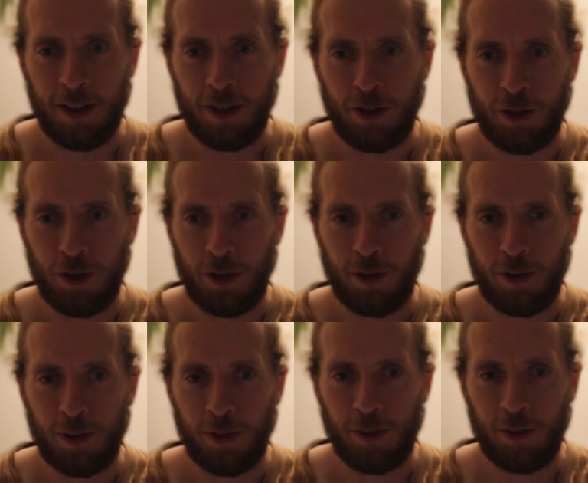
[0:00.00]
So
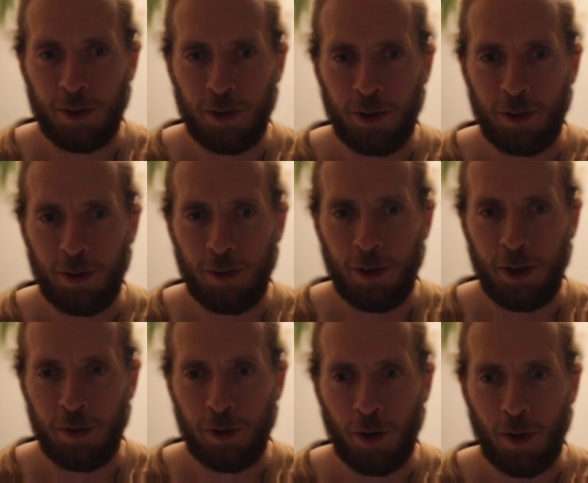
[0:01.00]

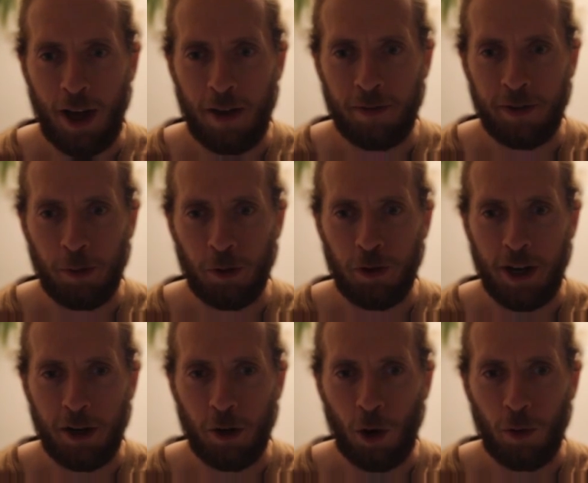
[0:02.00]
if you don't have them
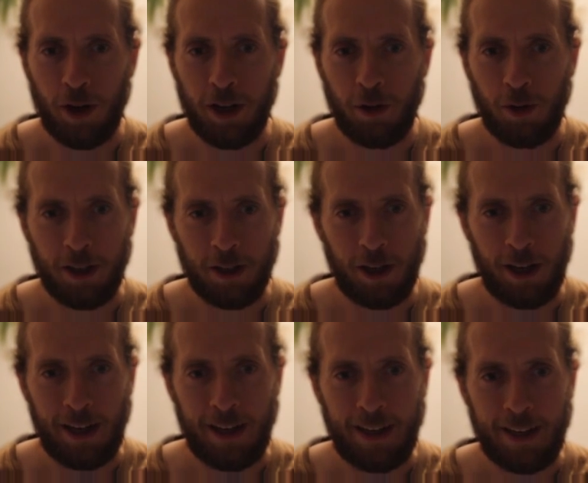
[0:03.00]
created already, you can
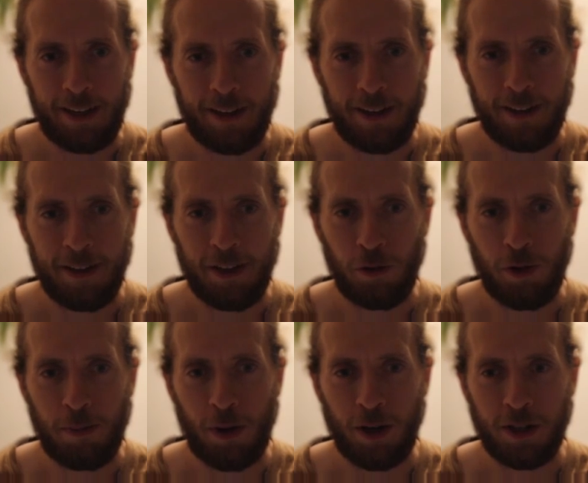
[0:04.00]
click new
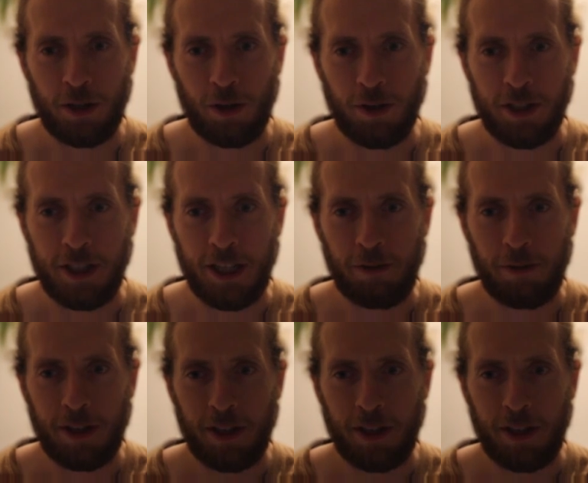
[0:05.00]
repository secret,